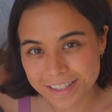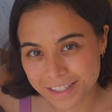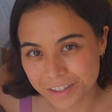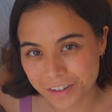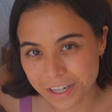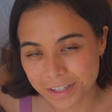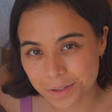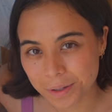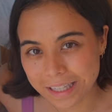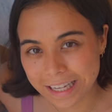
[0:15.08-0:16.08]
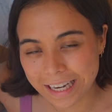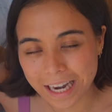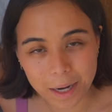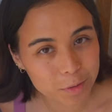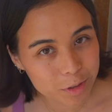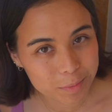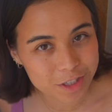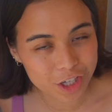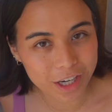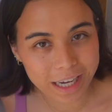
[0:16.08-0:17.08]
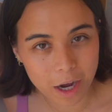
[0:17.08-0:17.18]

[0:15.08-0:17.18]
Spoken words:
Incinerating Toilet, and I'm going to be sharing